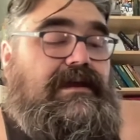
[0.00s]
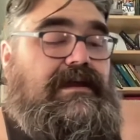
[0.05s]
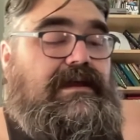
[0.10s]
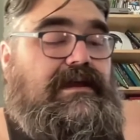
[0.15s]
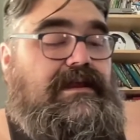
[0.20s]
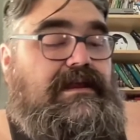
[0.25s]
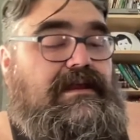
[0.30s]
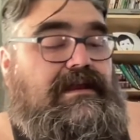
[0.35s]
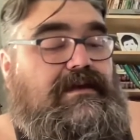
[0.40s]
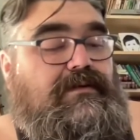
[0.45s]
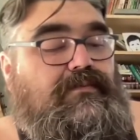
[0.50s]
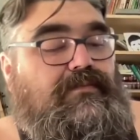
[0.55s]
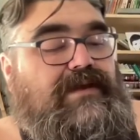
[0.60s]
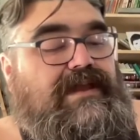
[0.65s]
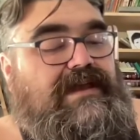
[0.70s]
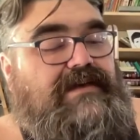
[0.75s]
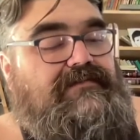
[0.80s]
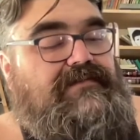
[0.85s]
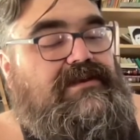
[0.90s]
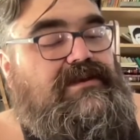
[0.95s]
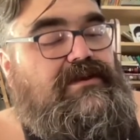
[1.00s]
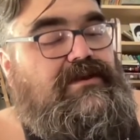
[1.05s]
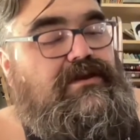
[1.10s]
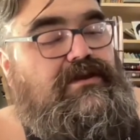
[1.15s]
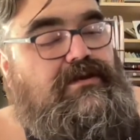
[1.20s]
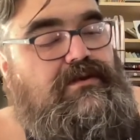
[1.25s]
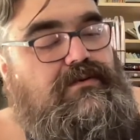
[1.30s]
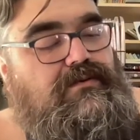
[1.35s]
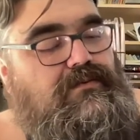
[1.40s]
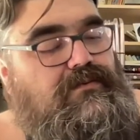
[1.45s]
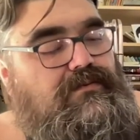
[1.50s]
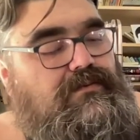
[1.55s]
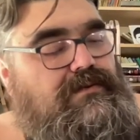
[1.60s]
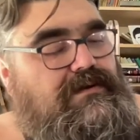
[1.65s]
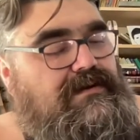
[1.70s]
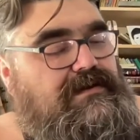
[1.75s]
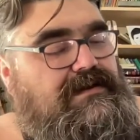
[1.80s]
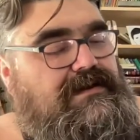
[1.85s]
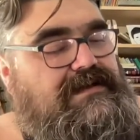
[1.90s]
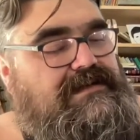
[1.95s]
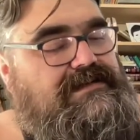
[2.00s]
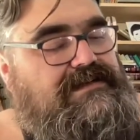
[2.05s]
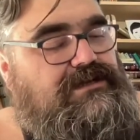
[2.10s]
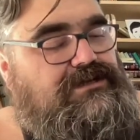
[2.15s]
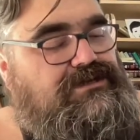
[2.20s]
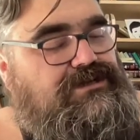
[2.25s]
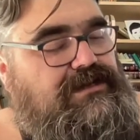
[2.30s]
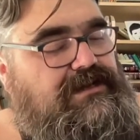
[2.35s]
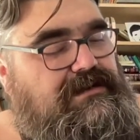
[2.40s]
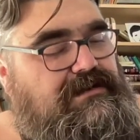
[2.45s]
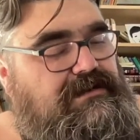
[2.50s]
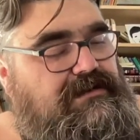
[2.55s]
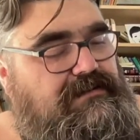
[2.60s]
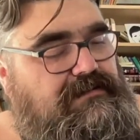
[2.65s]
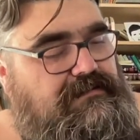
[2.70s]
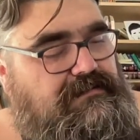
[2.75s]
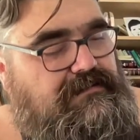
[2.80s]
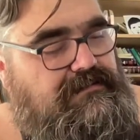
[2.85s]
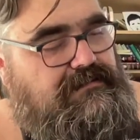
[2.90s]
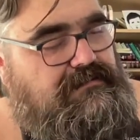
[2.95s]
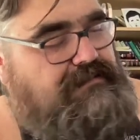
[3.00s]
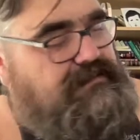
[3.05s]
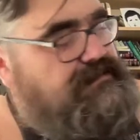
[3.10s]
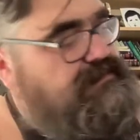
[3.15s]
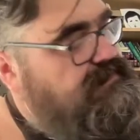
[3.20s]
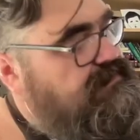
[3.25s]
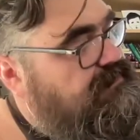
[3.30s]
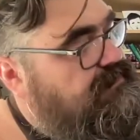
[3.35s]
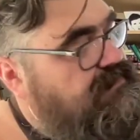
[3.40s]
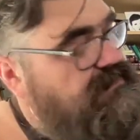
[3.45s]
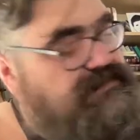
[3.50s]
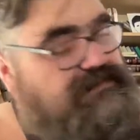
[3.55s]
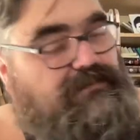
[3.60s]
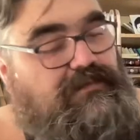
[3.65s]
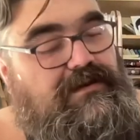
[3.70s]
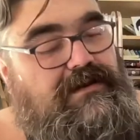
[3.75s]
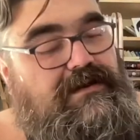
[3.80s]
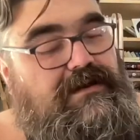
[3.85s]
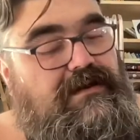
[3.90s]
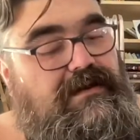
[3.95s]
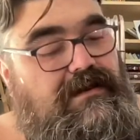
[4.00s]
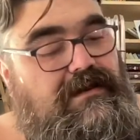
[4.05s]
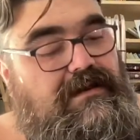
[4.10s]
and we have a new addition into this one.